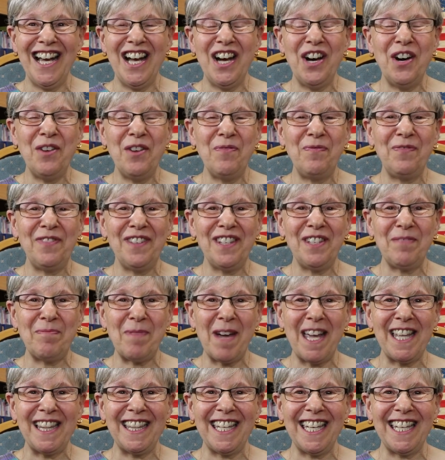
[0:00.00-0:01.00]
Hopefully
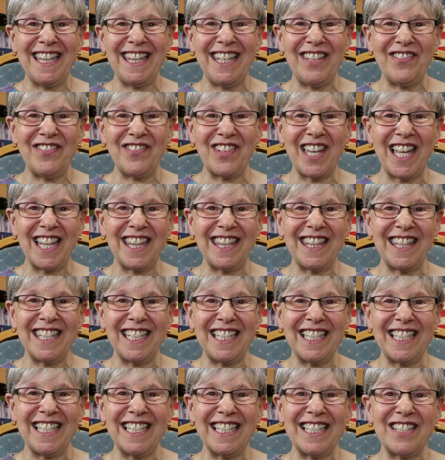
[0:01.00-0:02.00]
by then they've got
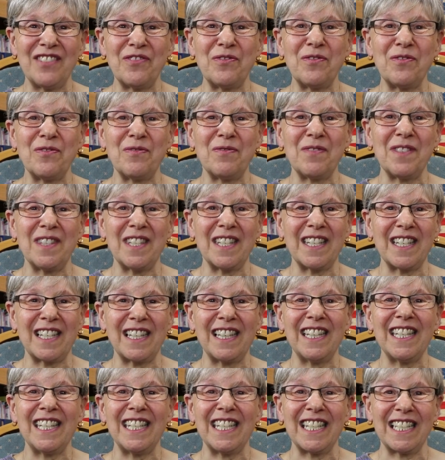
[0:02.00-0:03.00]
the the
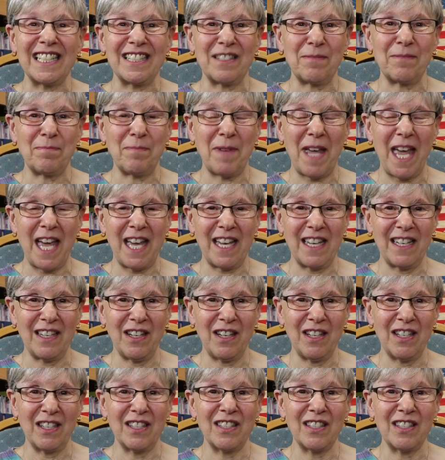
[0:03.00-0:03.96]
clinics back